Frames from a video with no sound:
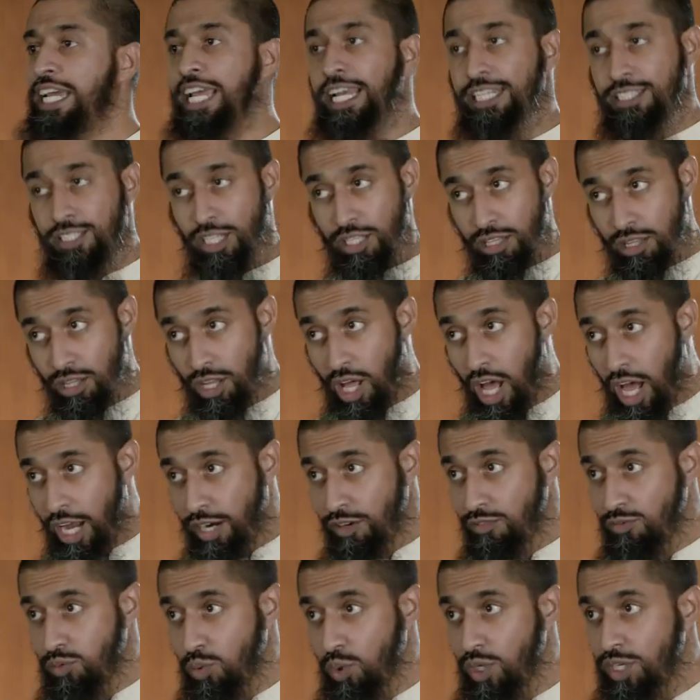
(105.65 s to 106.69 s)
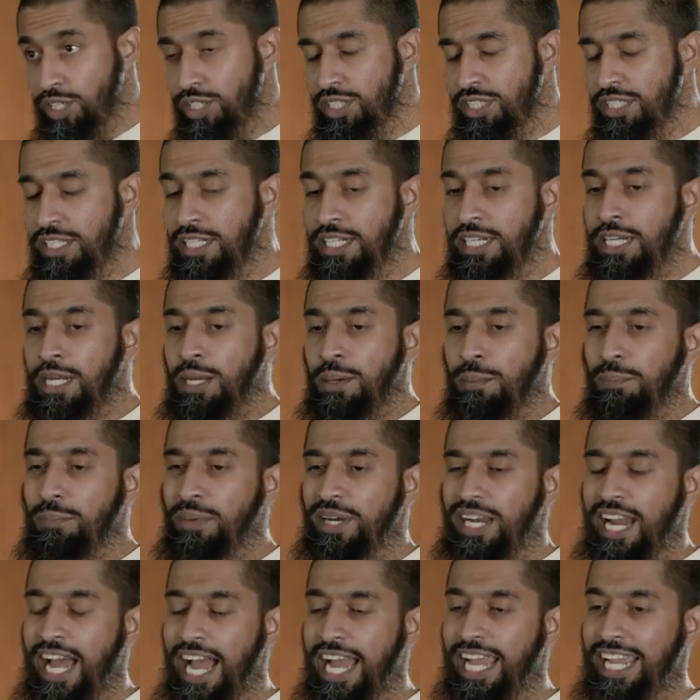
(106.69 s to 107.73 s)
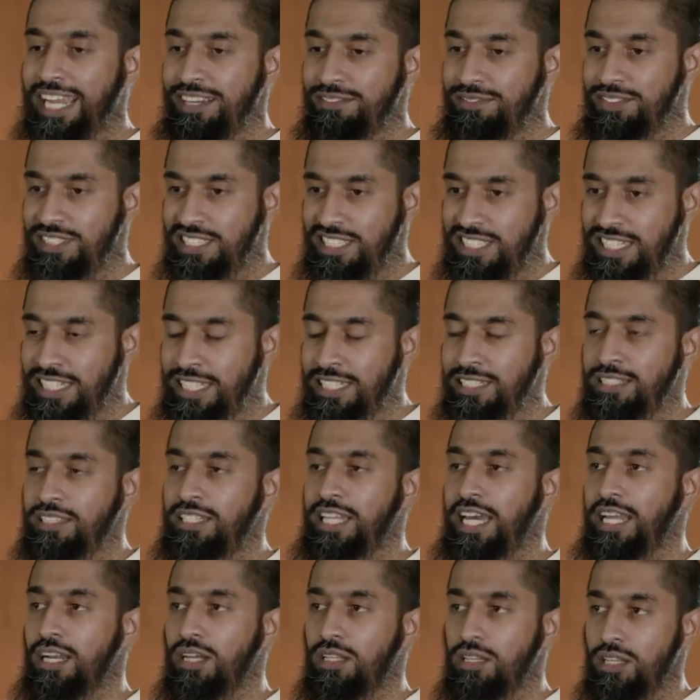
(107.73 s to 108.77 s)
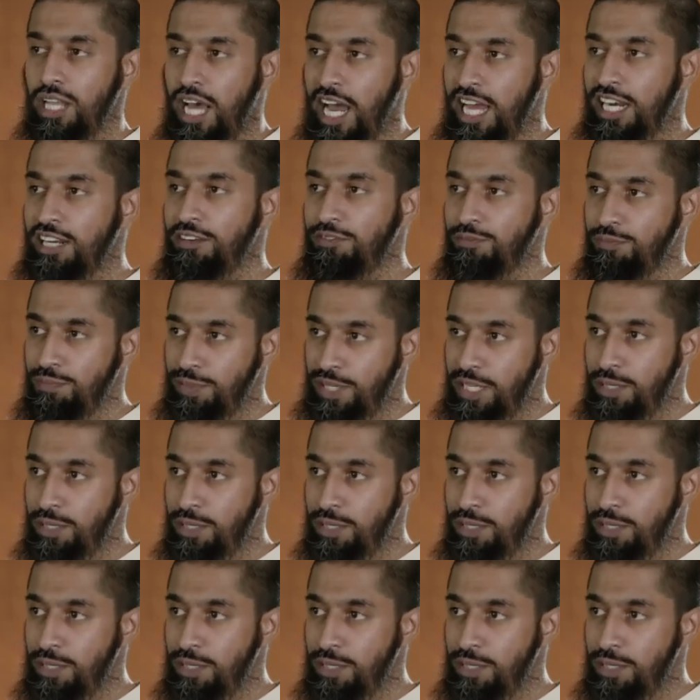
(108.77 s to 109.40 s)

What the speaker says: It's a lot of work, but I have seen that a lot of